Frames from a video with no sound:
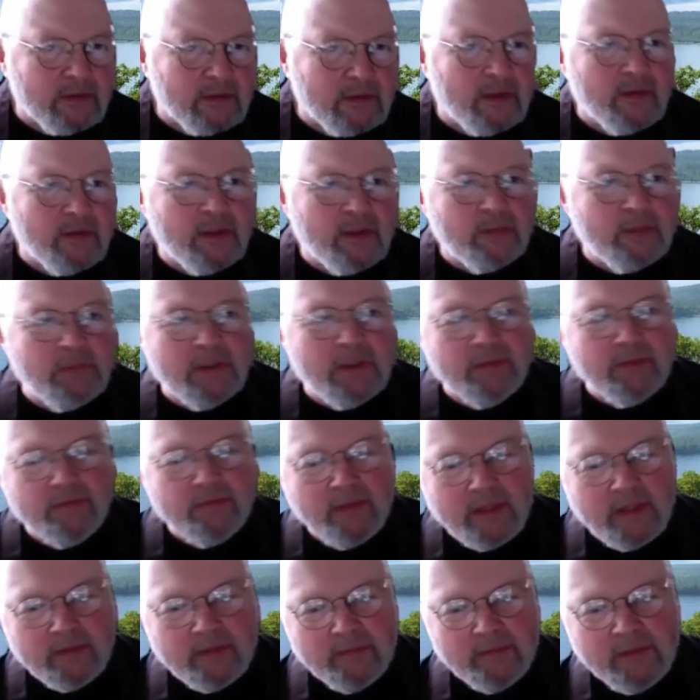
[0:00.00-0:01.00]
how that might
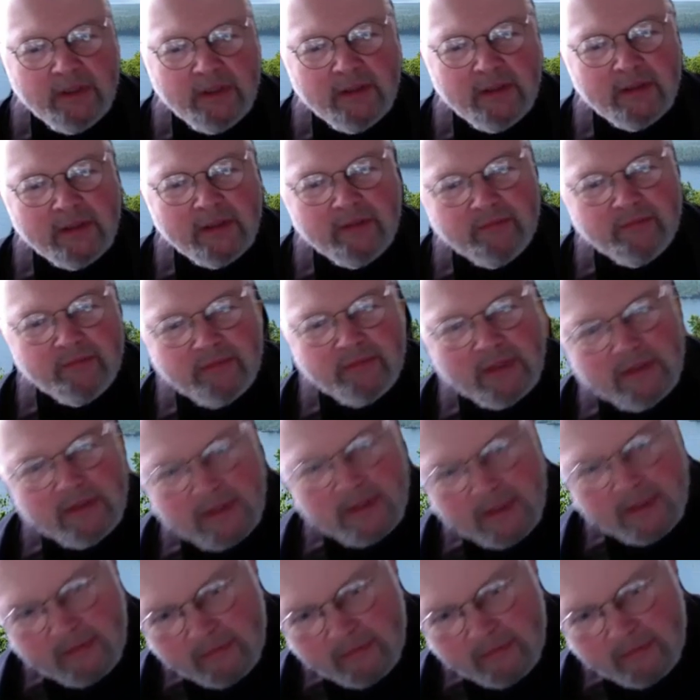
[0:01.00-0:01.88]
affect me, and I find that